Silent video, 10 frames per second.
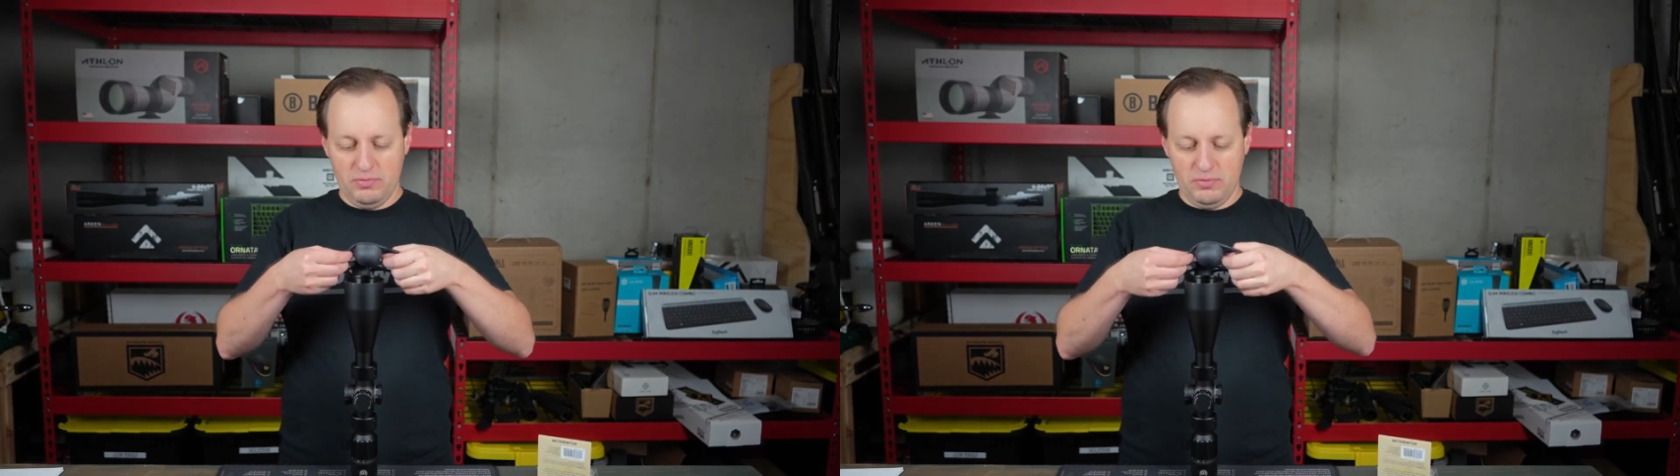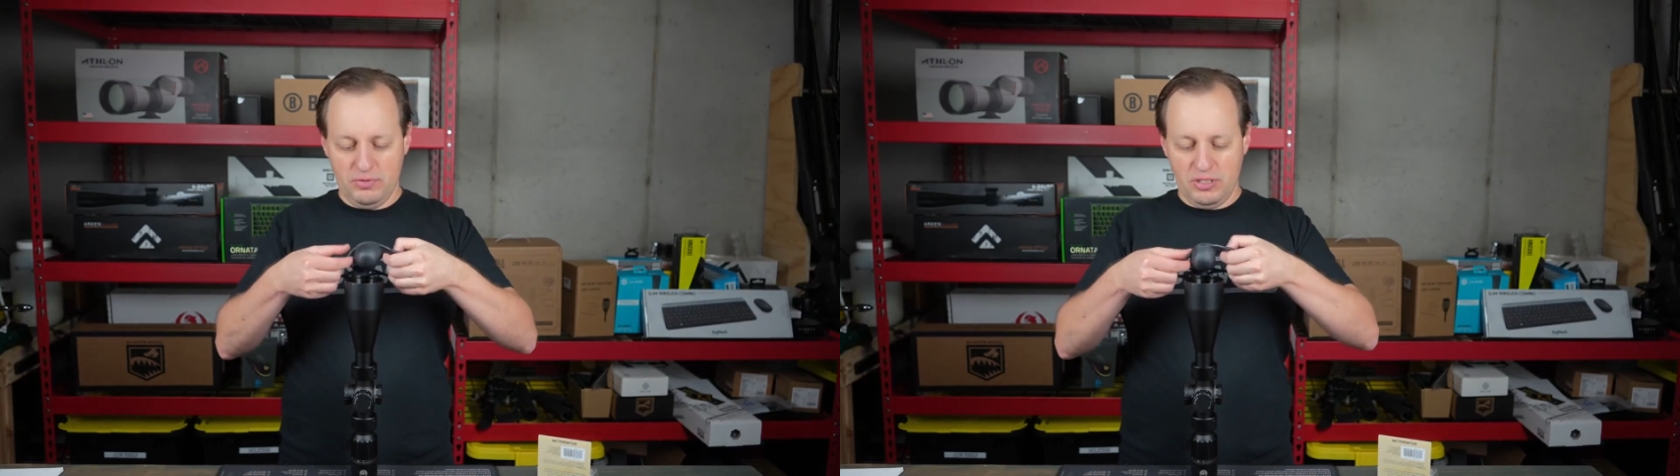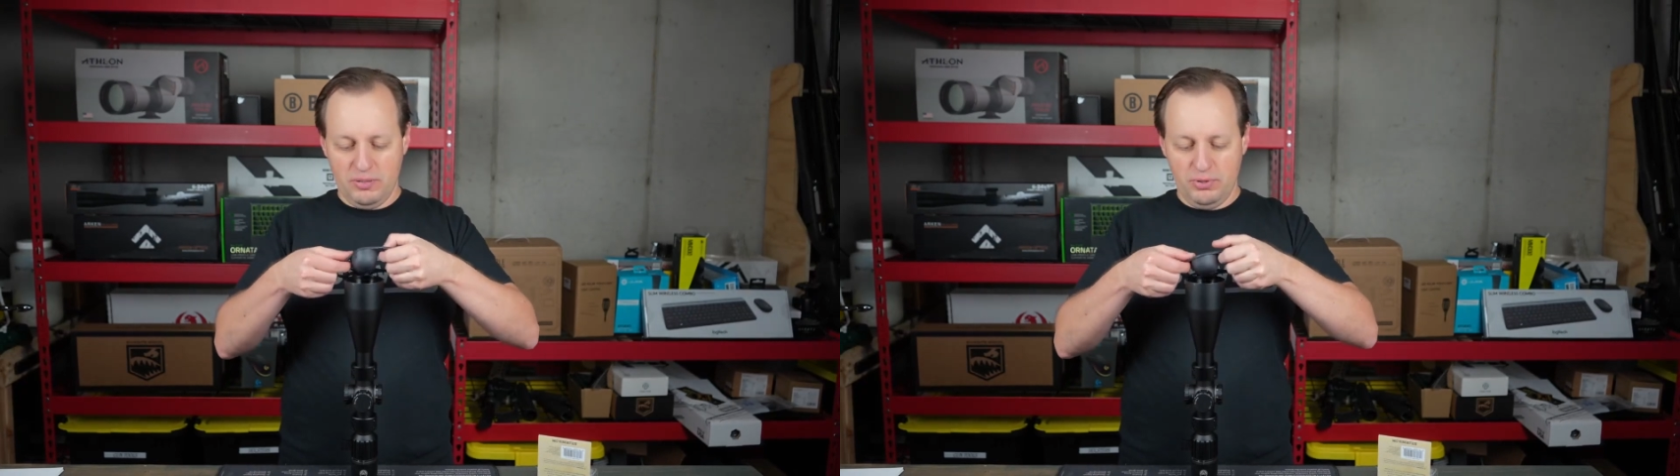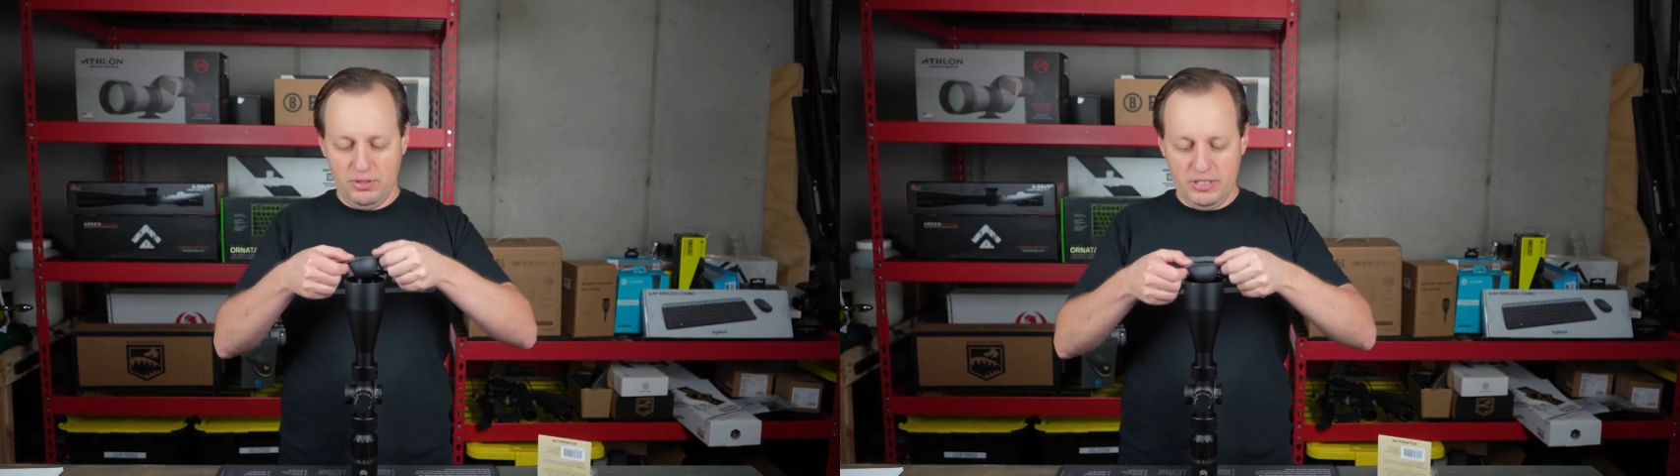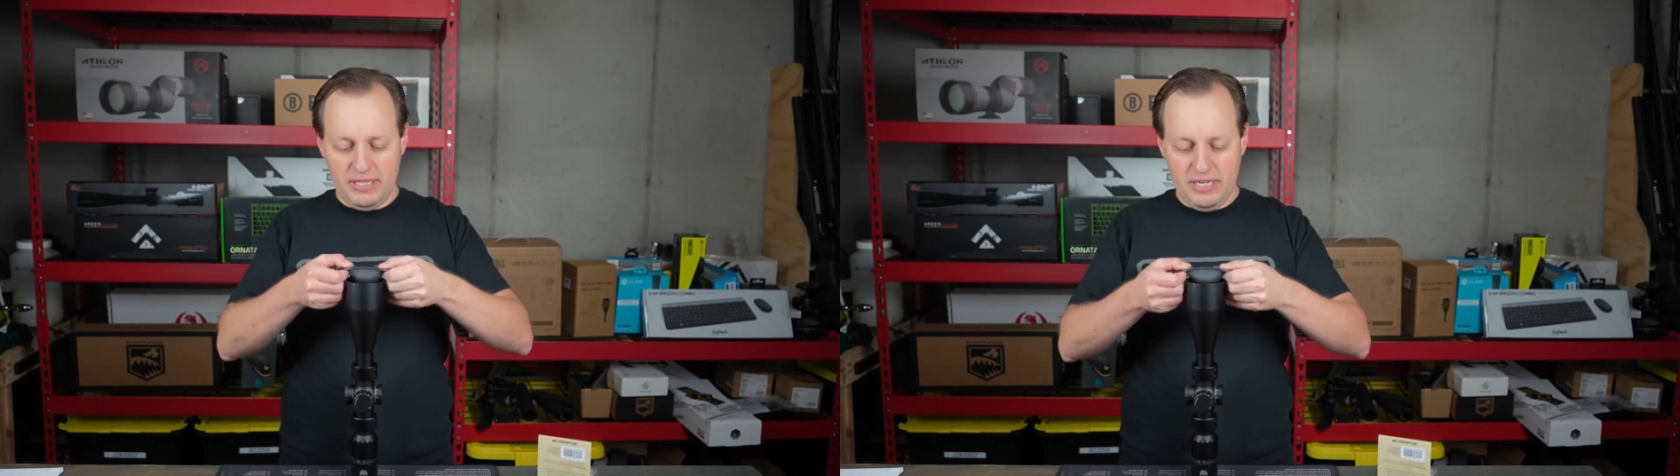You're going to
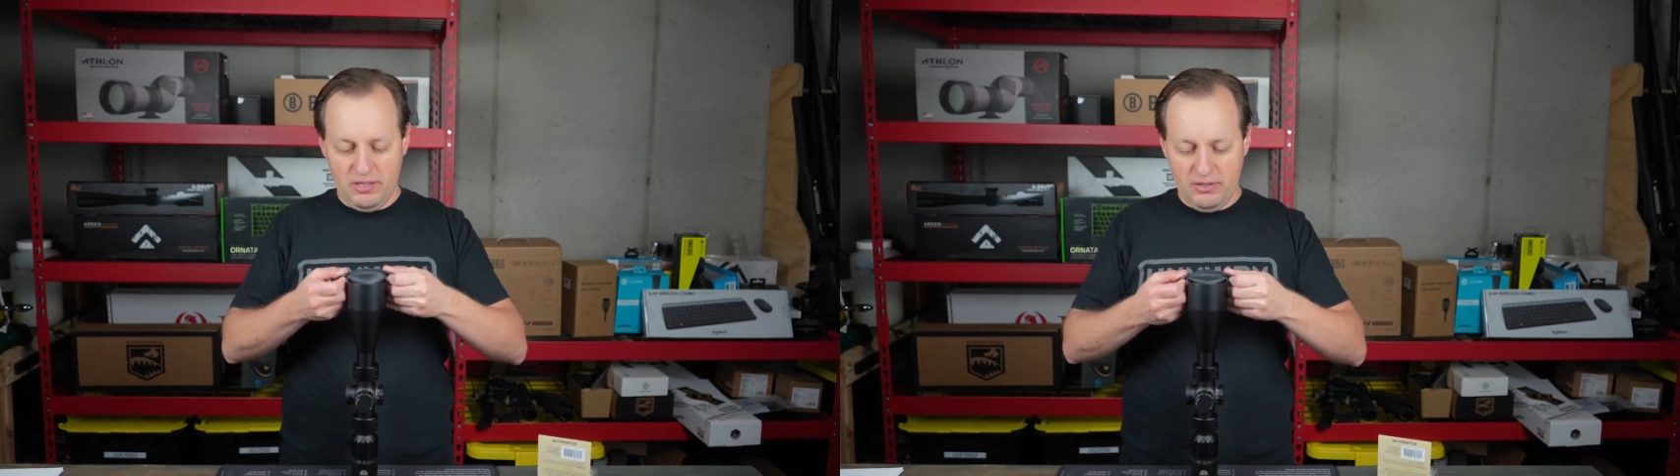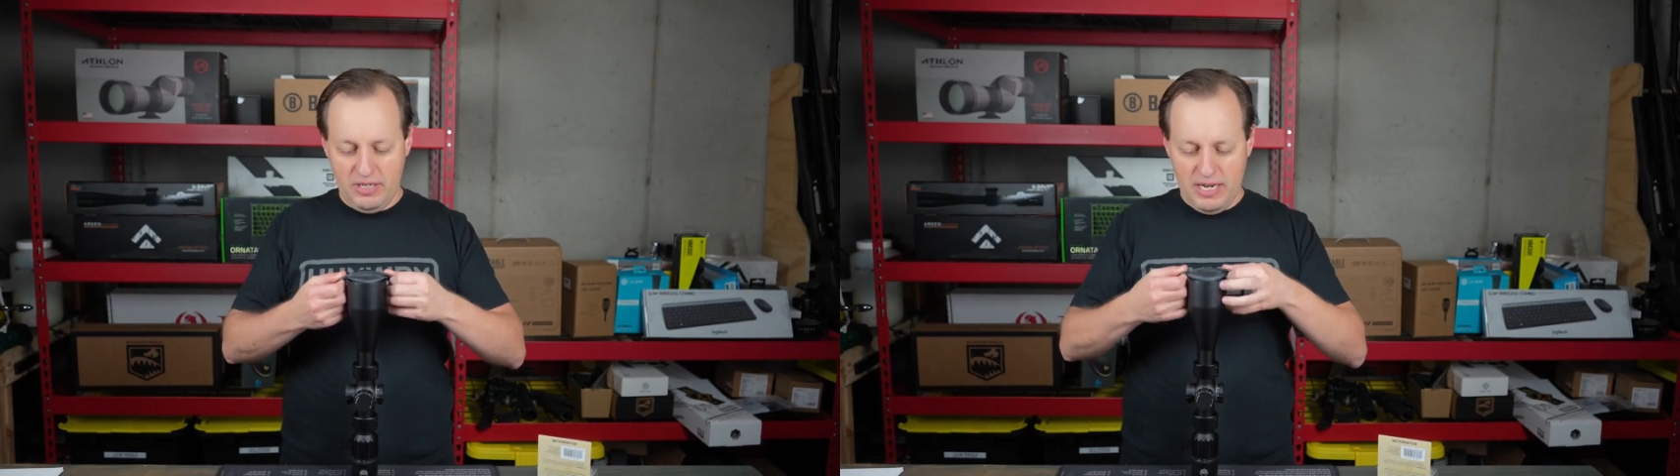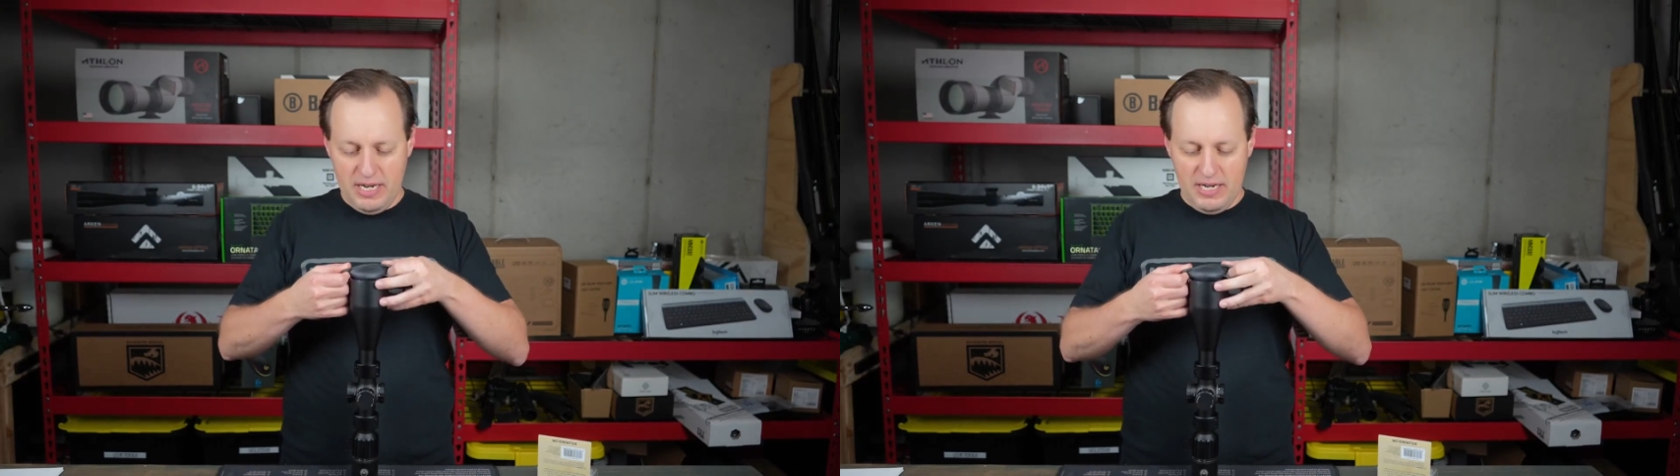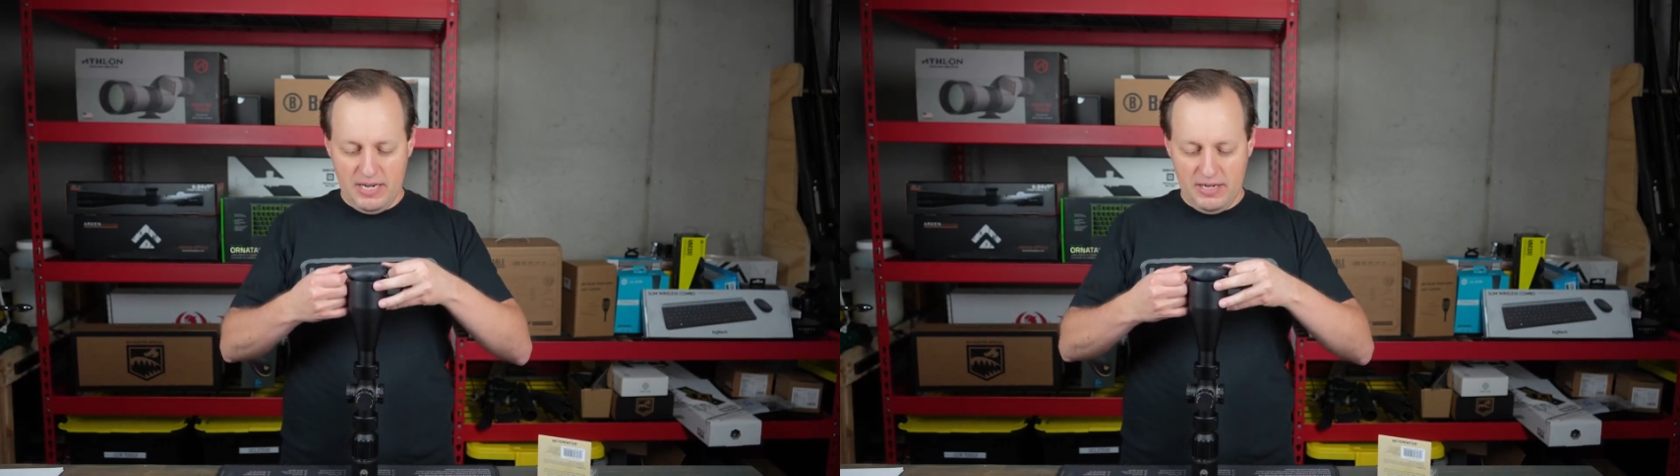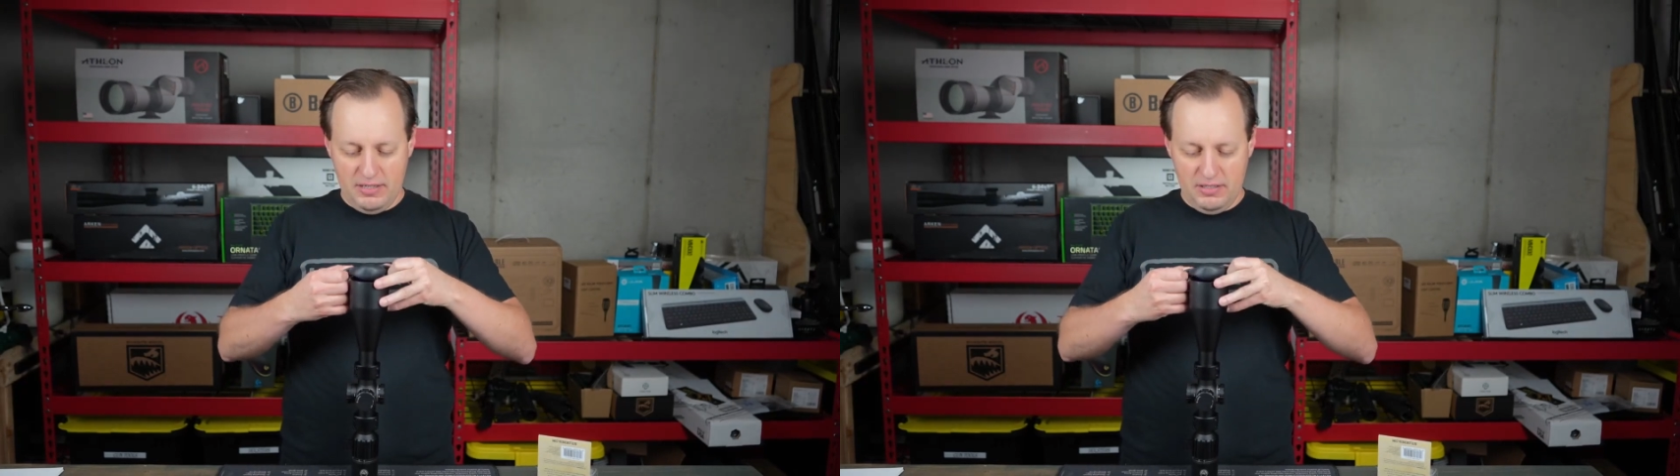put it down
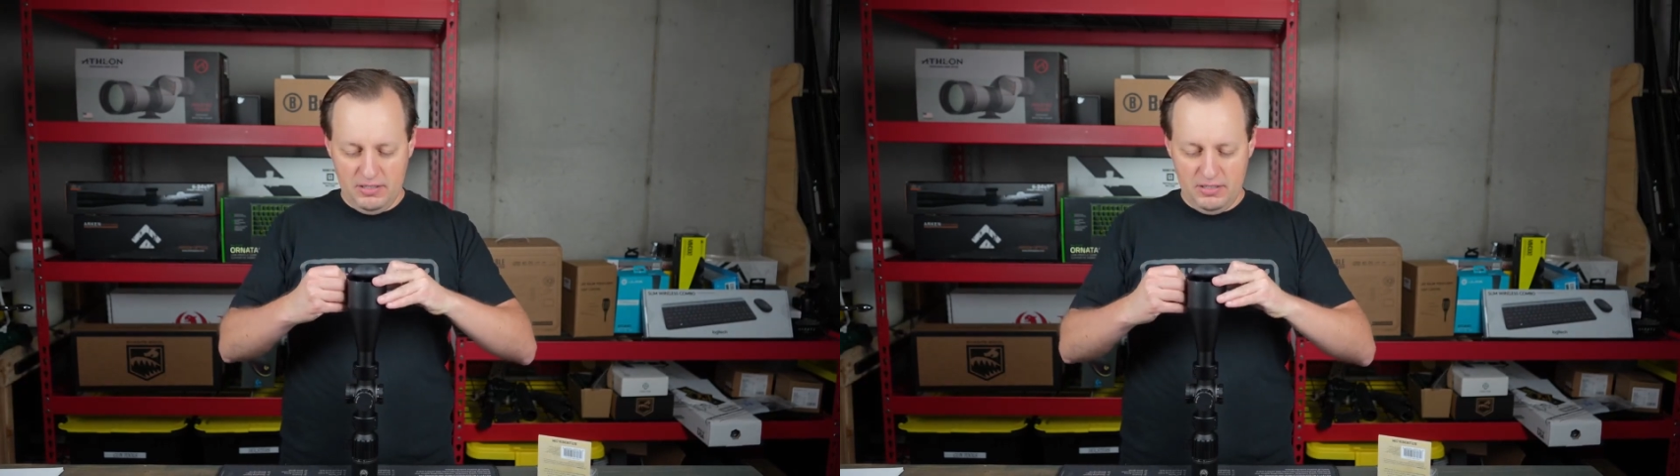and